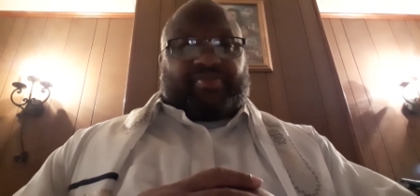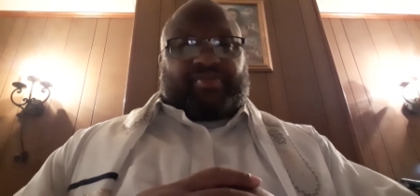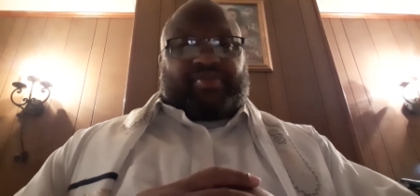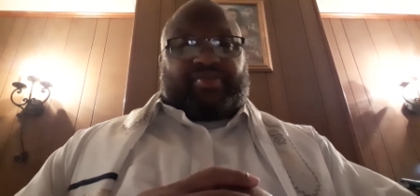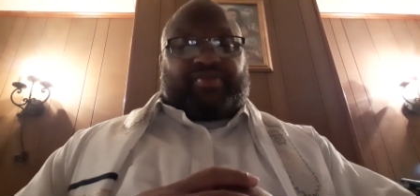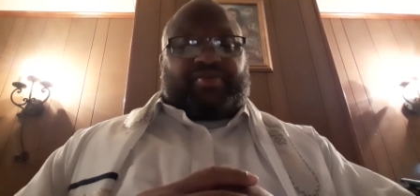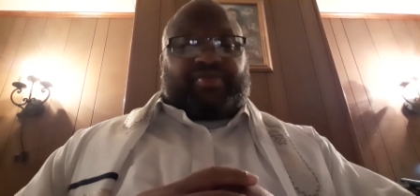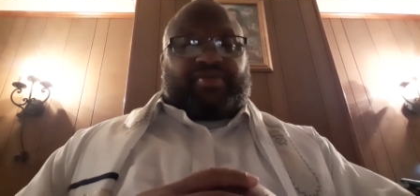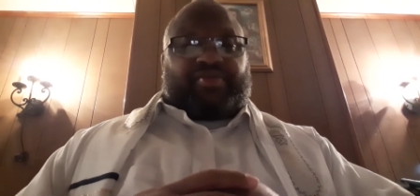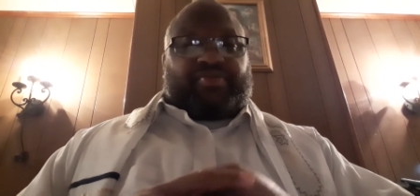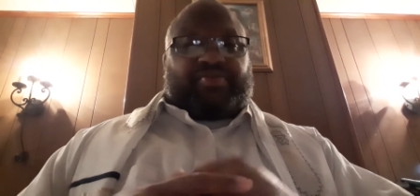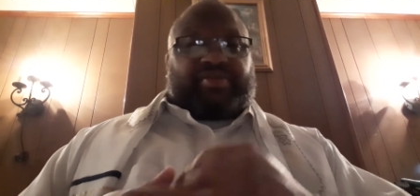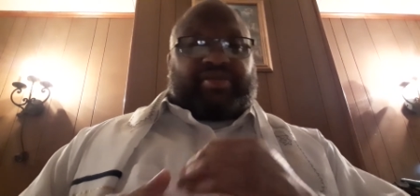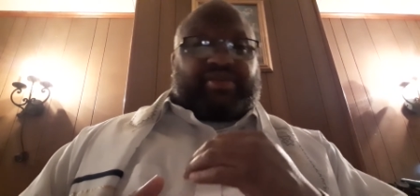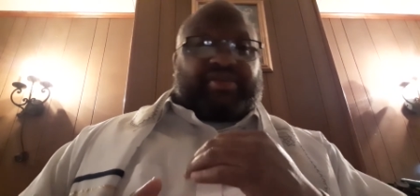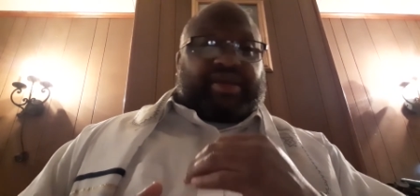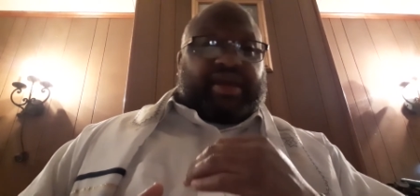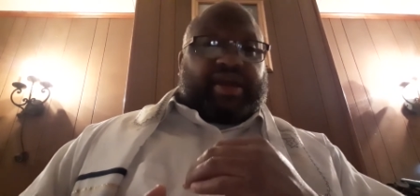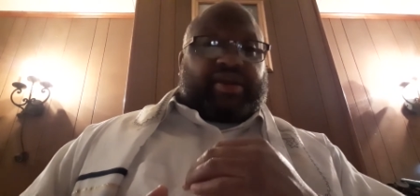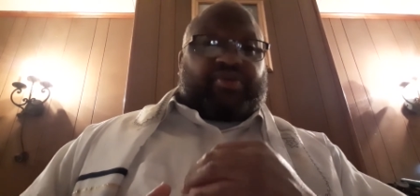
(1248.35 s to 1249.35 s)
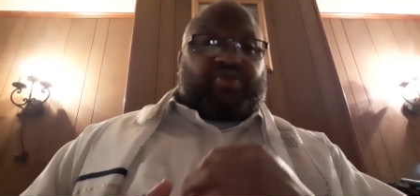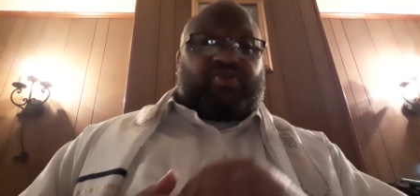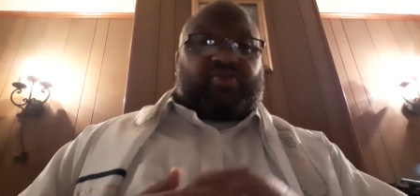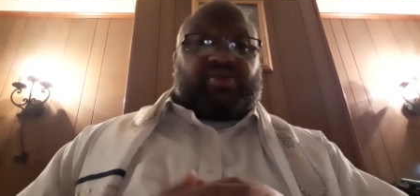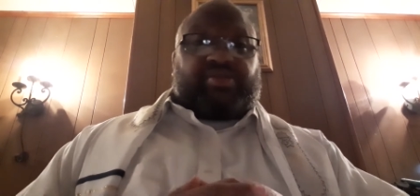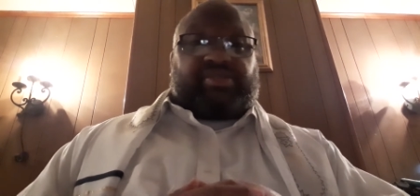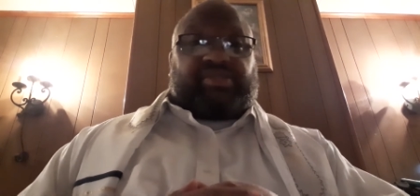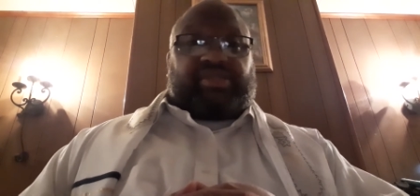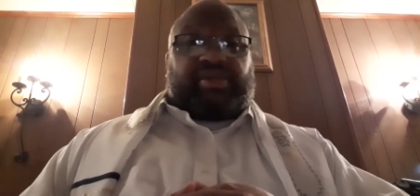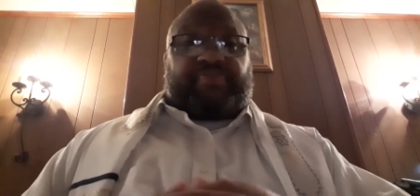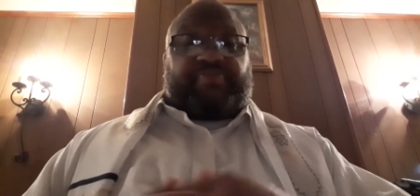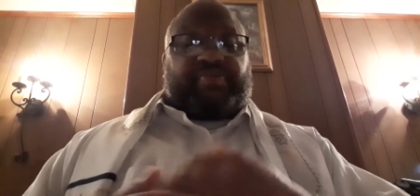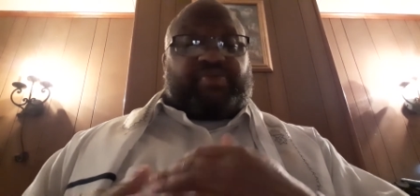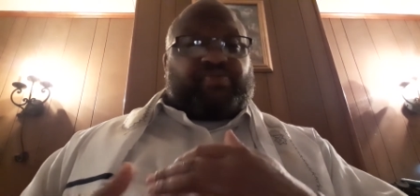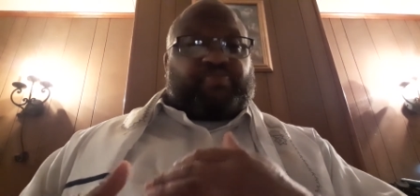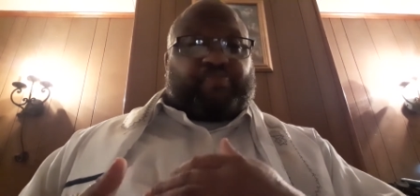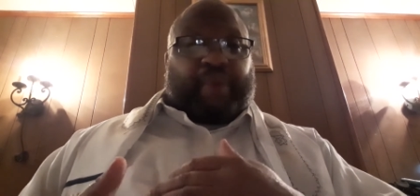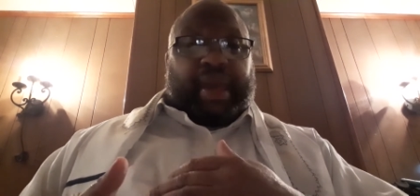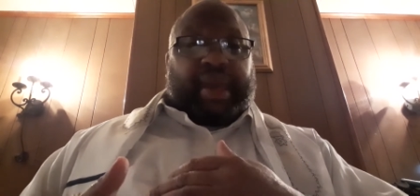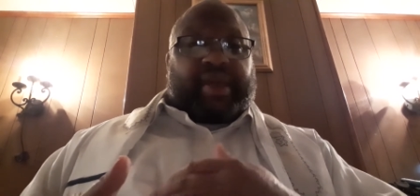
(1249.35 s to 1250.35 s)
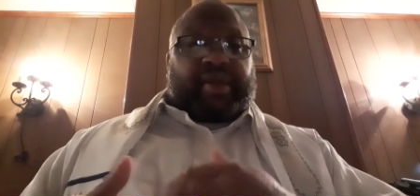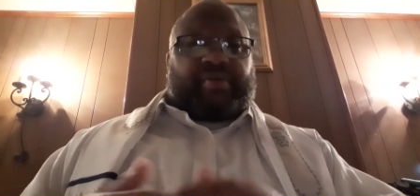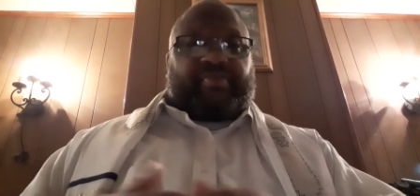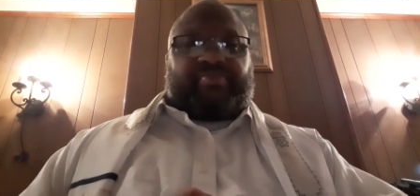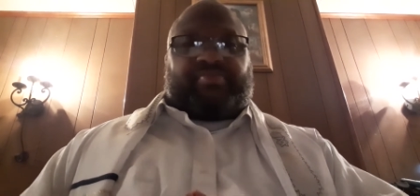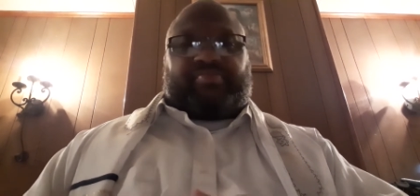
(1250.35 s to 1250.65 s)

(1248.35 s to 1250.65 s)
You know, he got caught slipping, bam.